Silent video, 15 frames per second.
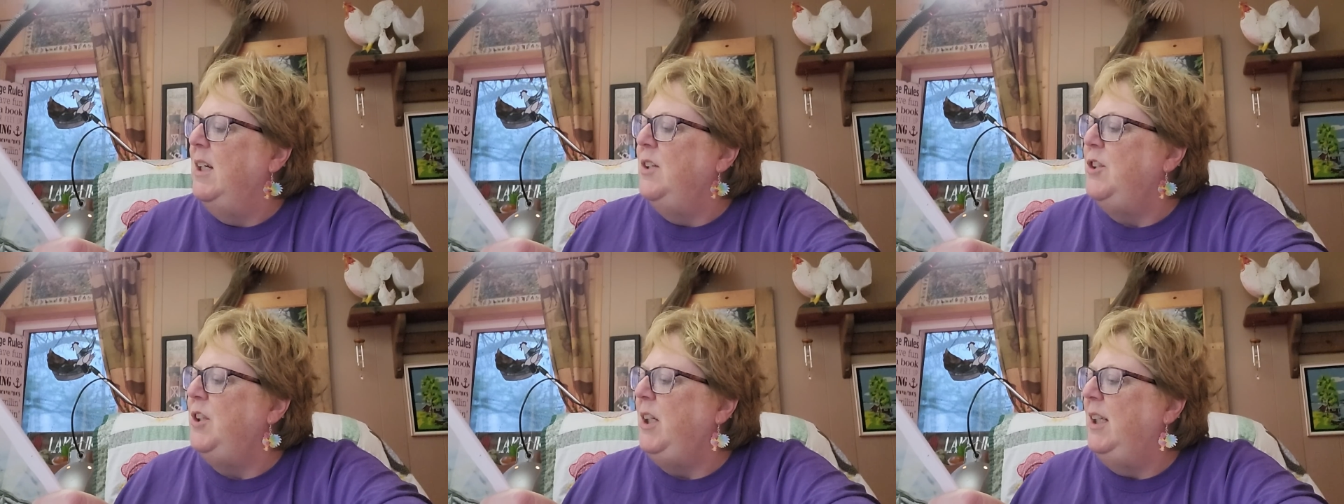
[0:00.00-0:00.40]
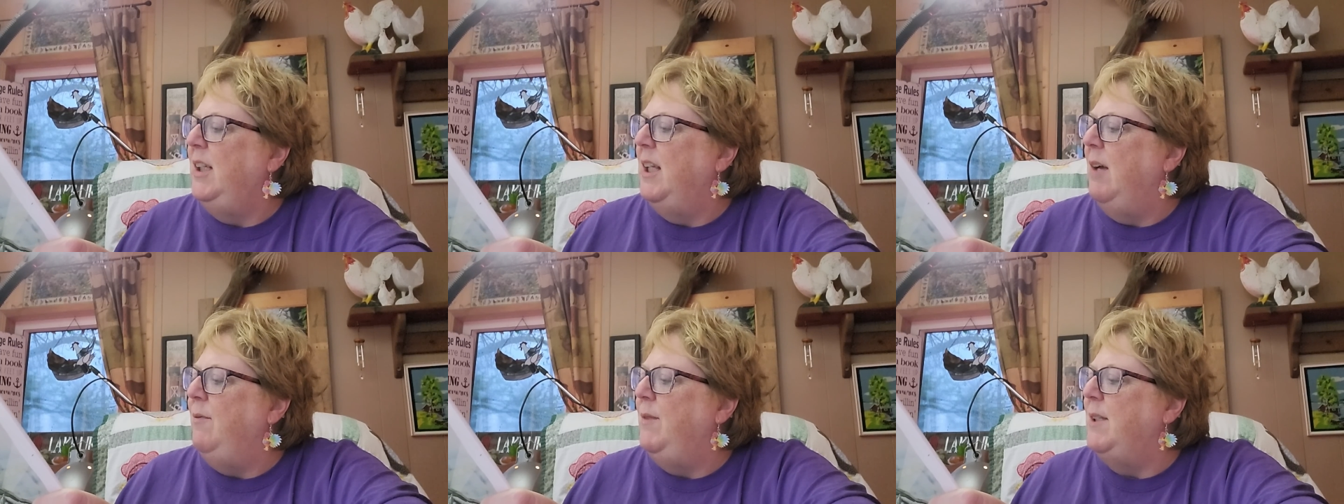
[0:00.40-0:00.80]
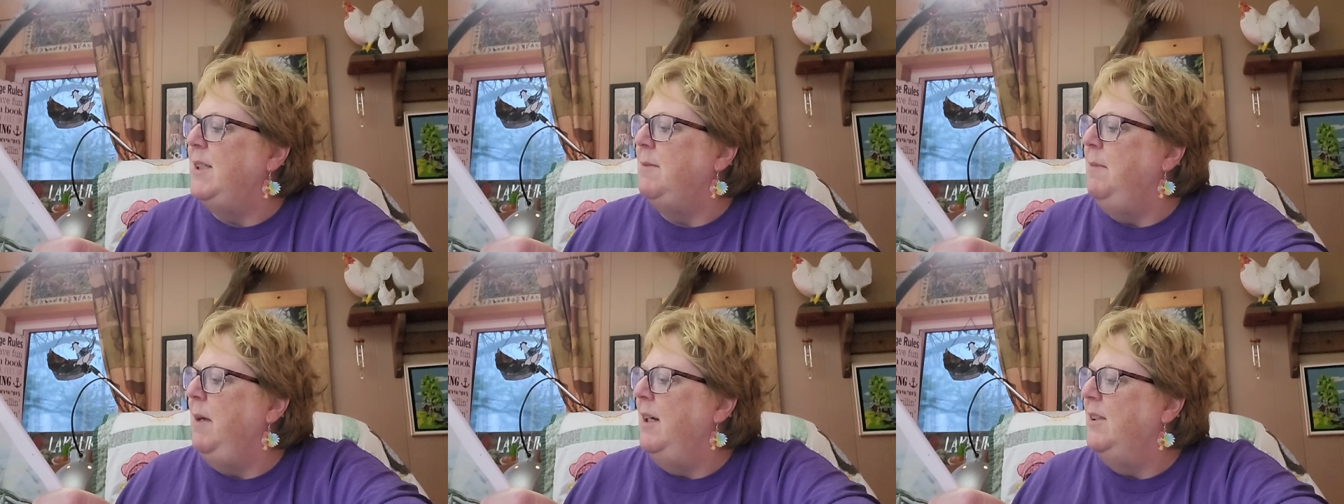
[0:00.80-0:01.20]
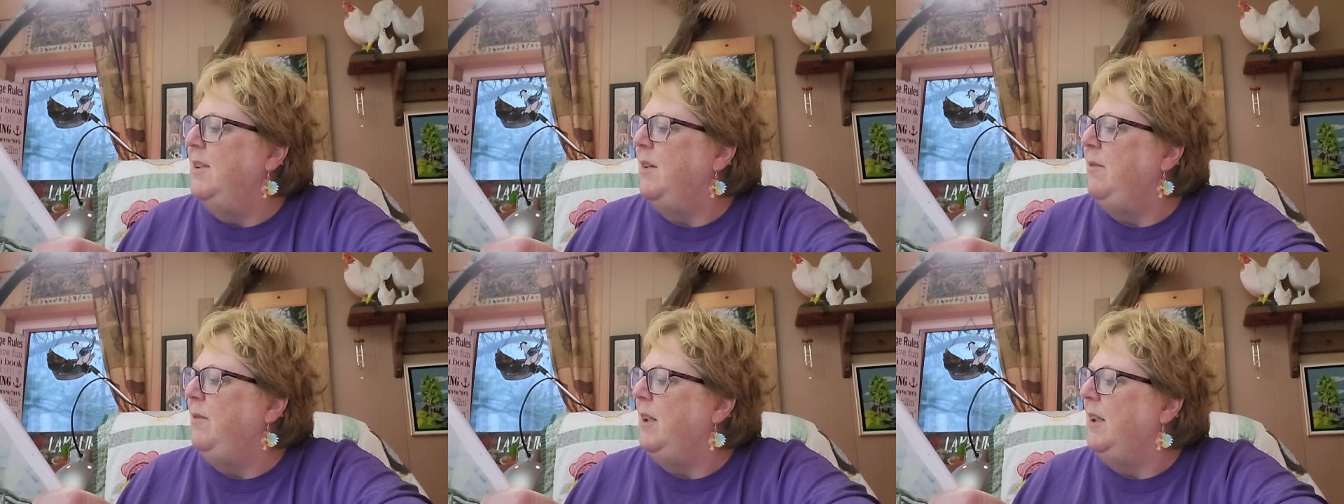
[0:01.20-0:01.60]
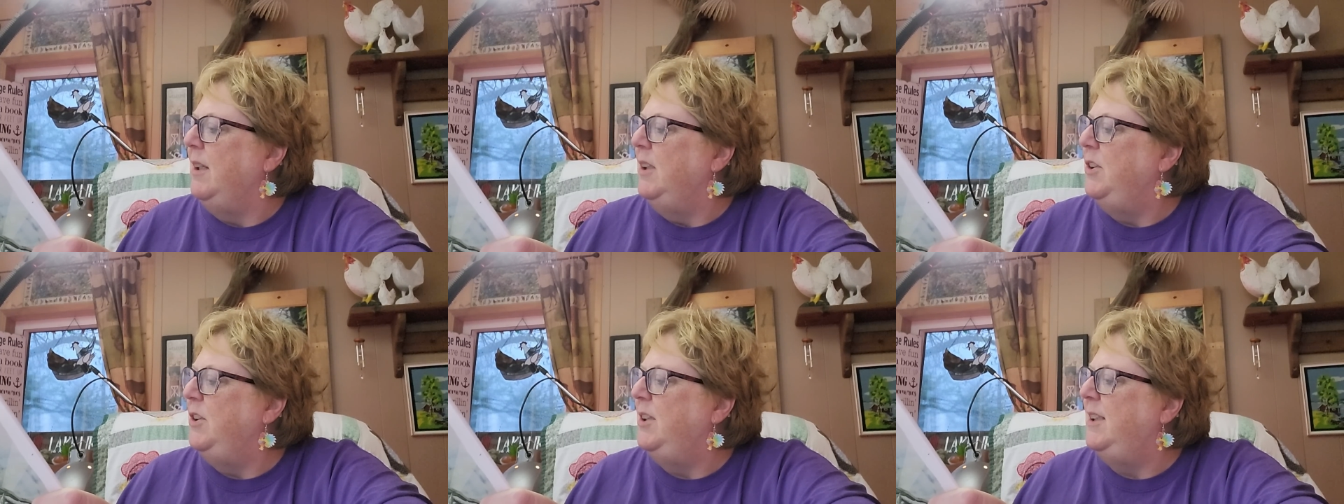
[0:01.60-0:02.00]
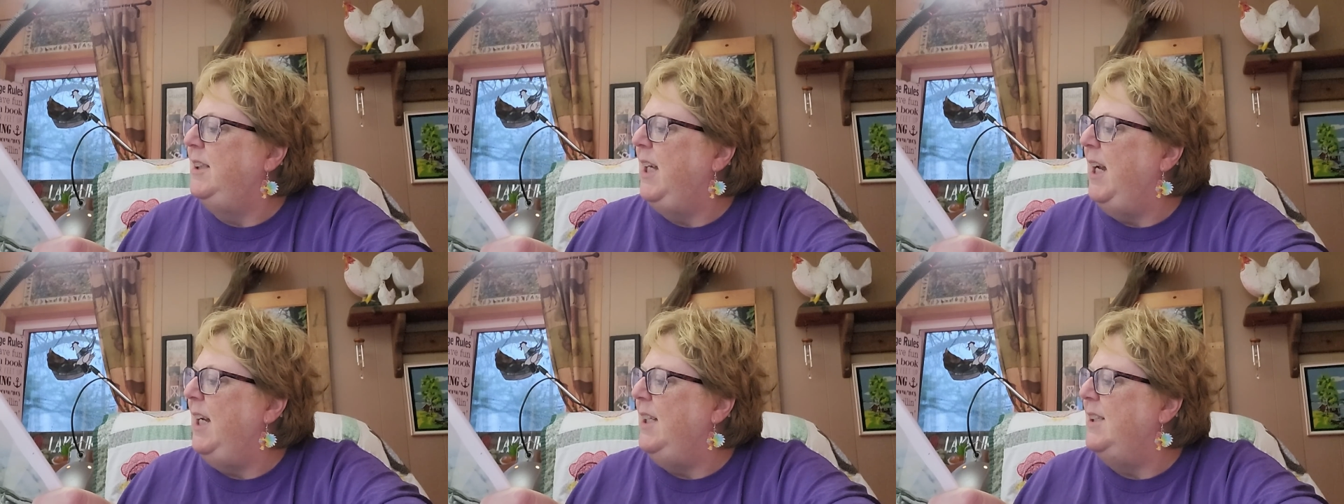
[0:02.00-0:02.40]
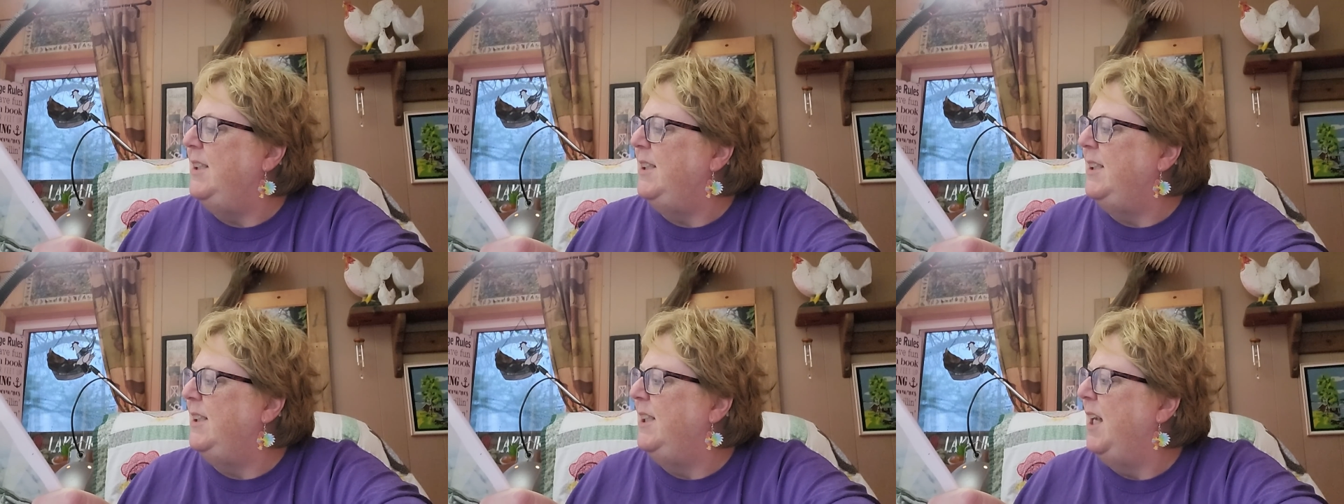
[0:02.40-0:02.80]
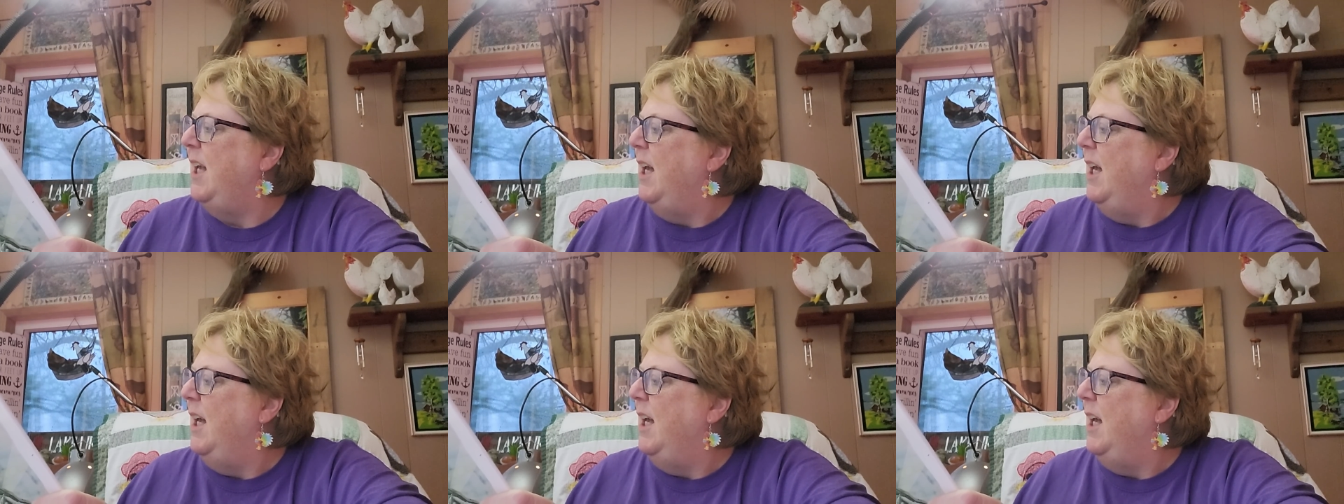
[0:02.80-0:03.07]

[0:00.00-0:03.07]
She loved the smells of delicious tastes.